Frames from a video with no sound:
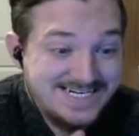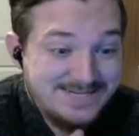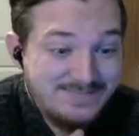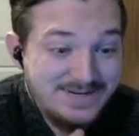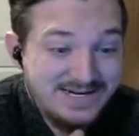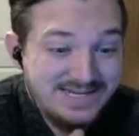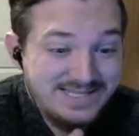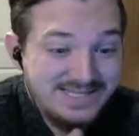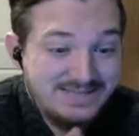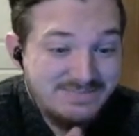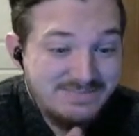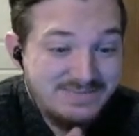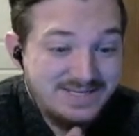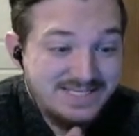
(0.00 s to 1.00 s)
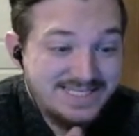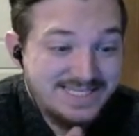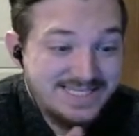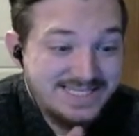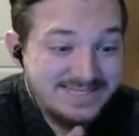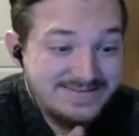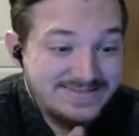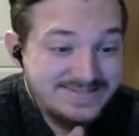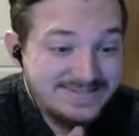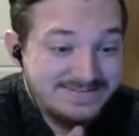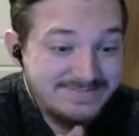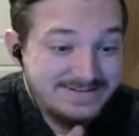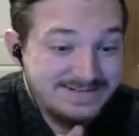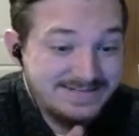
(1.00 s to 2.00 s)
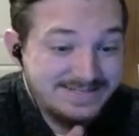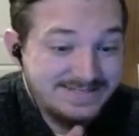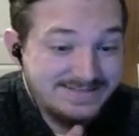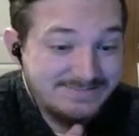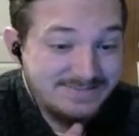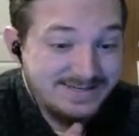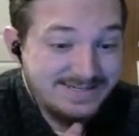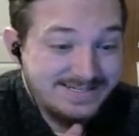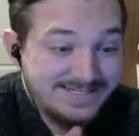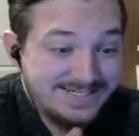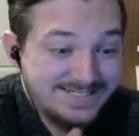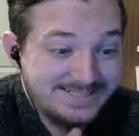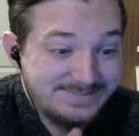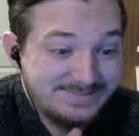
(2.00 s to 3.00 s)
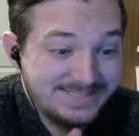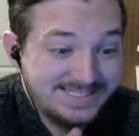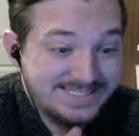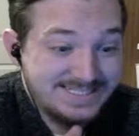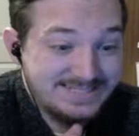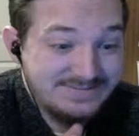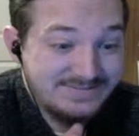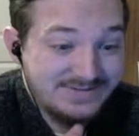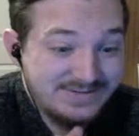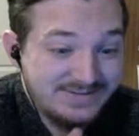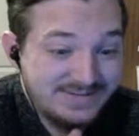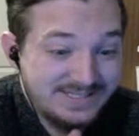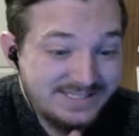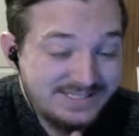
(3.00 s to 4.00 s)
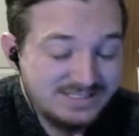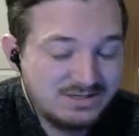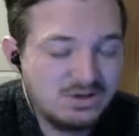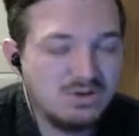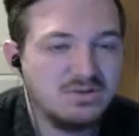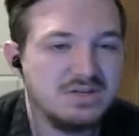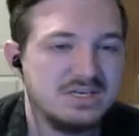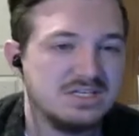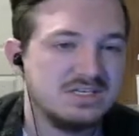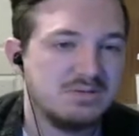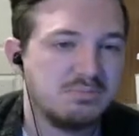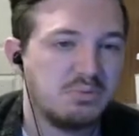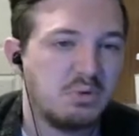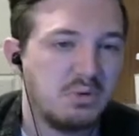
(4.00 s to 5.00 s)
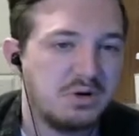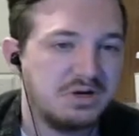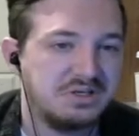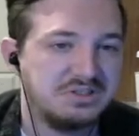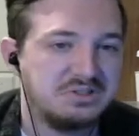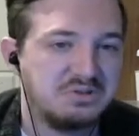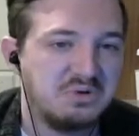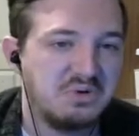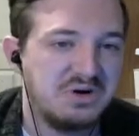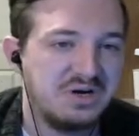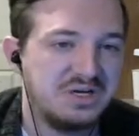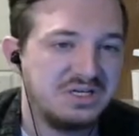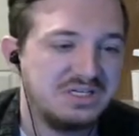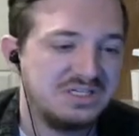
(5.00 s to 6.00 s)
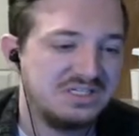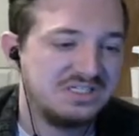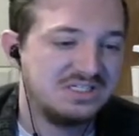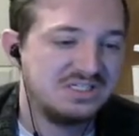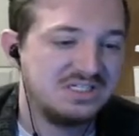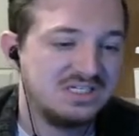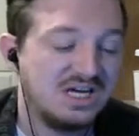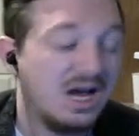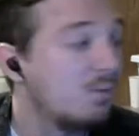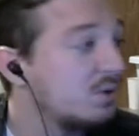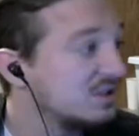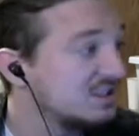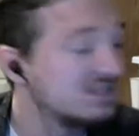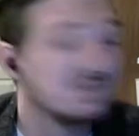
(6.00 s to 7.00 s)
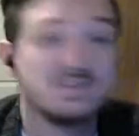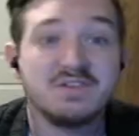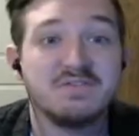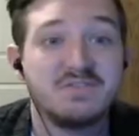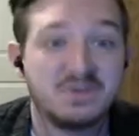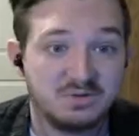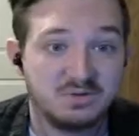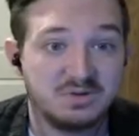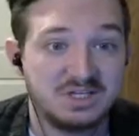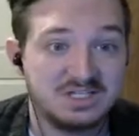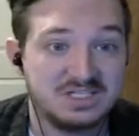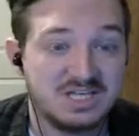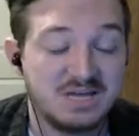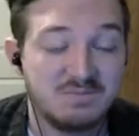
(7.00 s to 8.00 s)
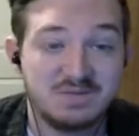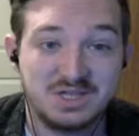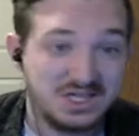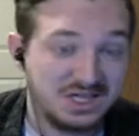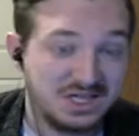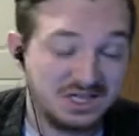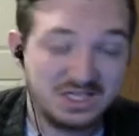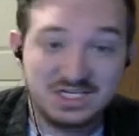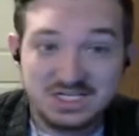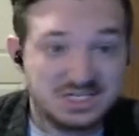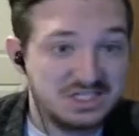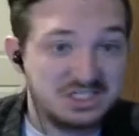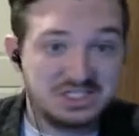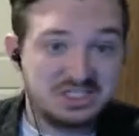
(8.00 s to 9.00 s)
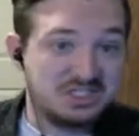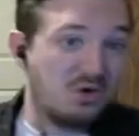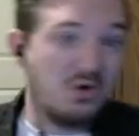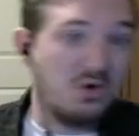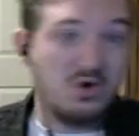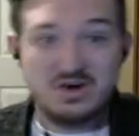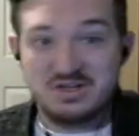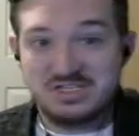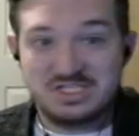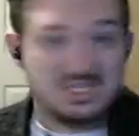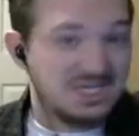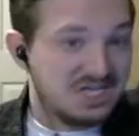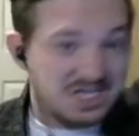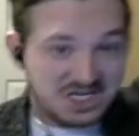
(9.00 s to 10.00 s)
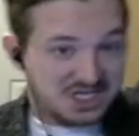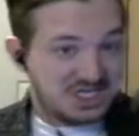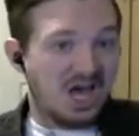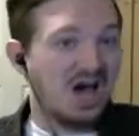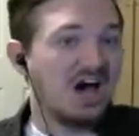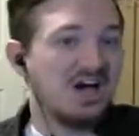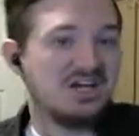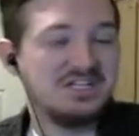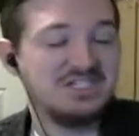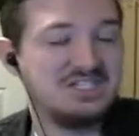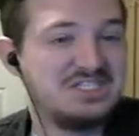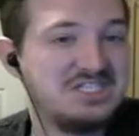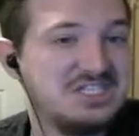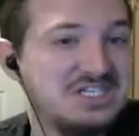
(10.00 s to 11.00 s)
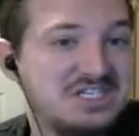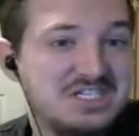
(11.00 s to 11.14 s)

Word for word: Apparently the beast that lives somewhere on this mountain has been seen frequently as oh, this is a boring story. I want something filled with excitement. Swords! Guns!